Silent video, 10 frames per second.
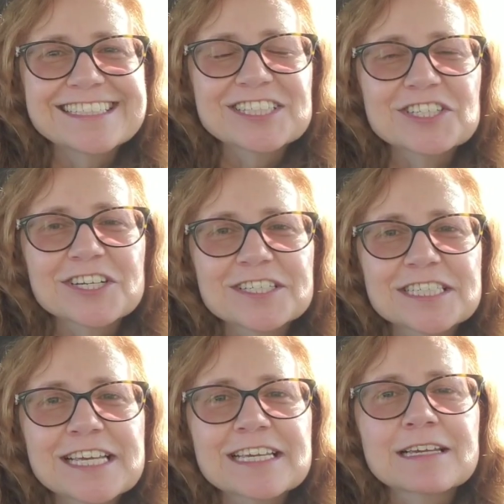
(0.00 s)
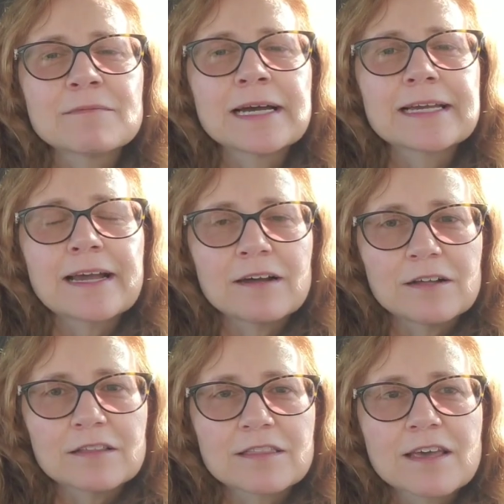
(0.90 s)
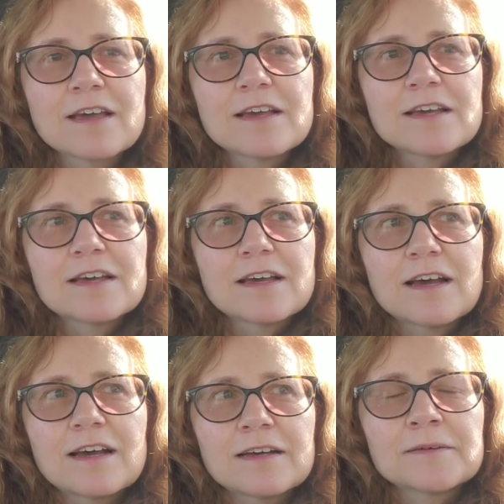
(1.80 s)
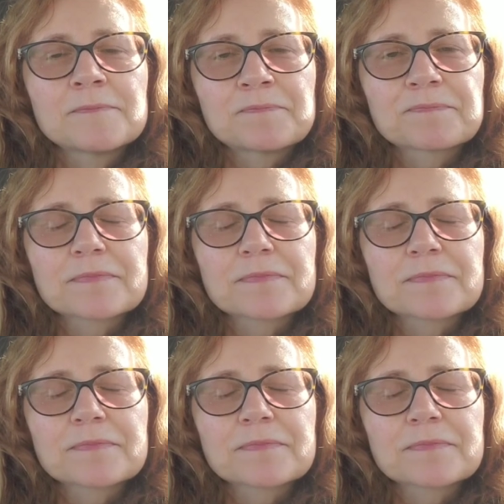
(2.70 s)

start taking my health um,